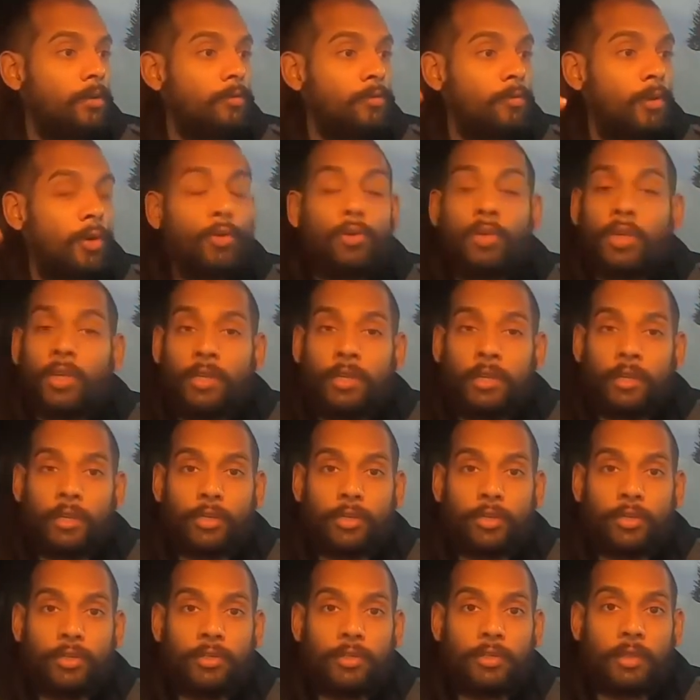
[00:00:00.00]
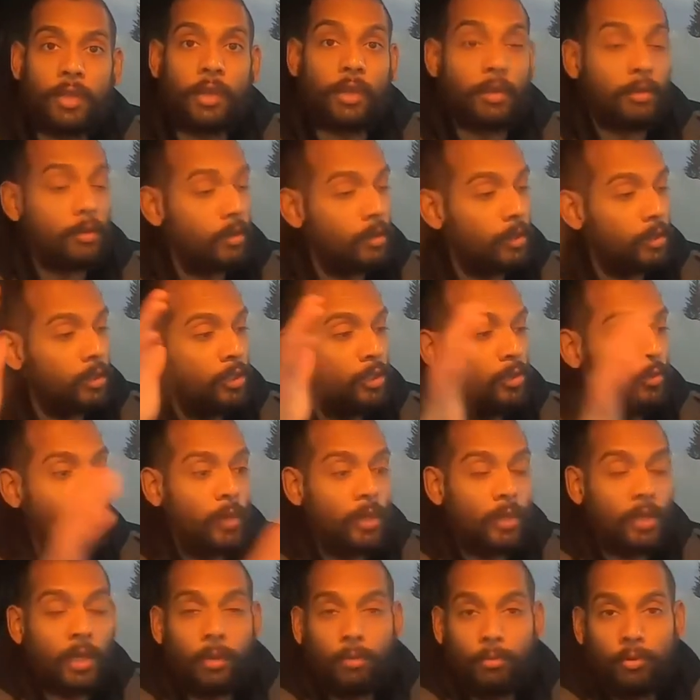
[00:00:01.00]
road conditions, that you
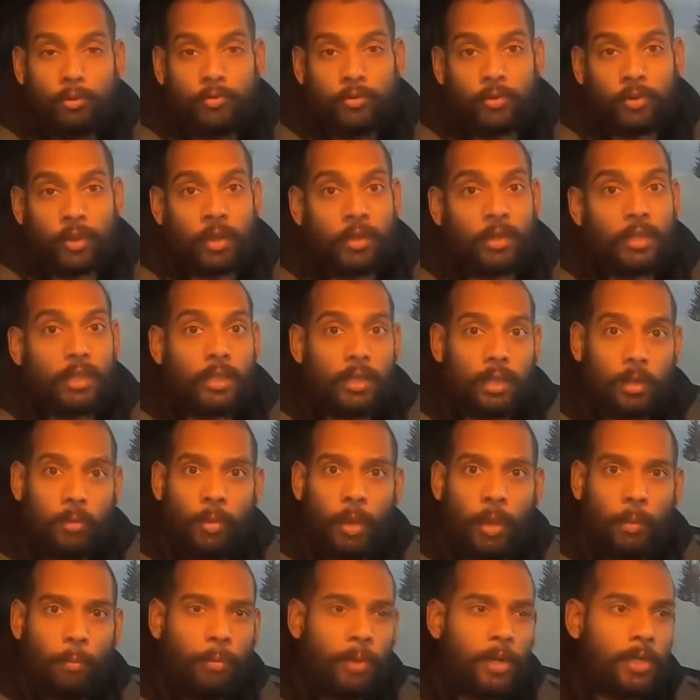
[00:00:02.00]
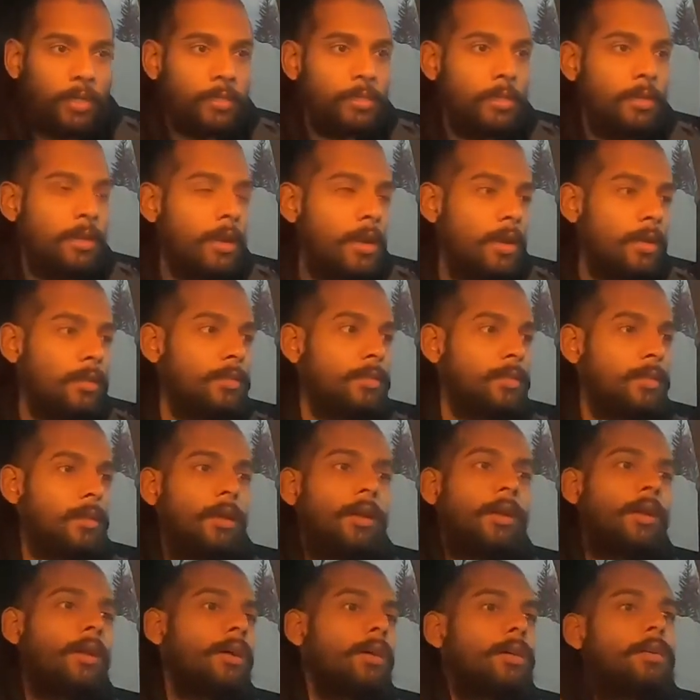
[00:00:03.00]
will get moved around a little bit, but it's not
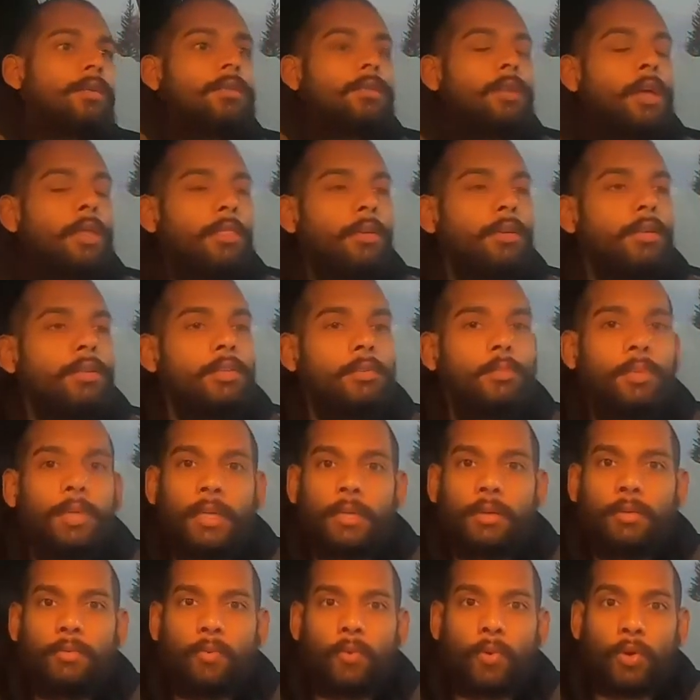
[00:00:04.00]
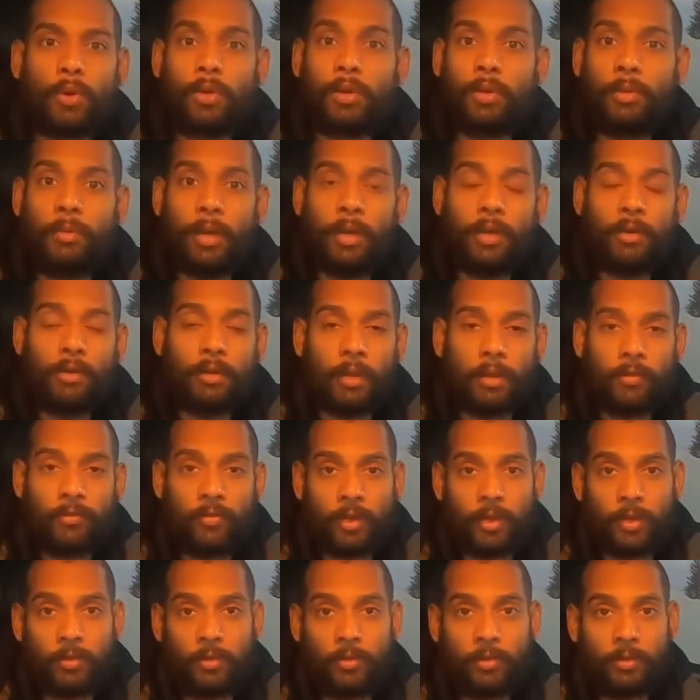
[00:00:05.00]
nothing to be worried about, I
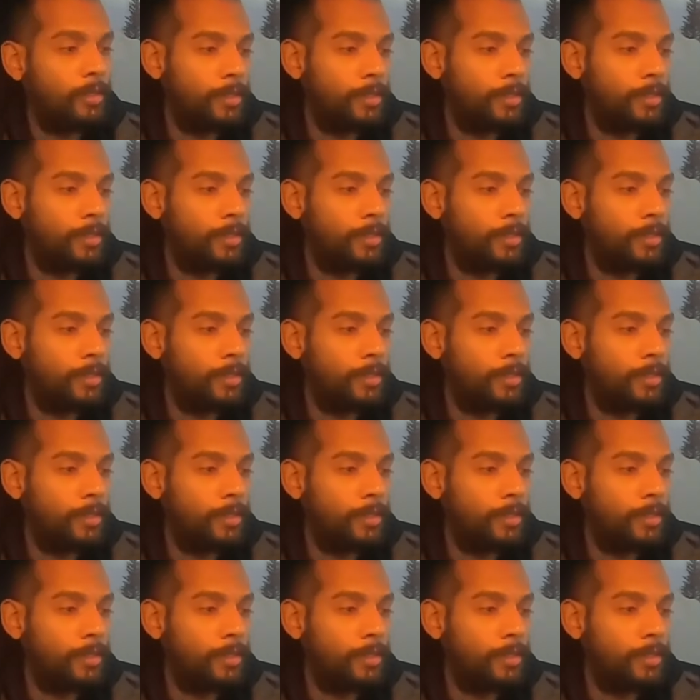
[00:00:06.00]
found.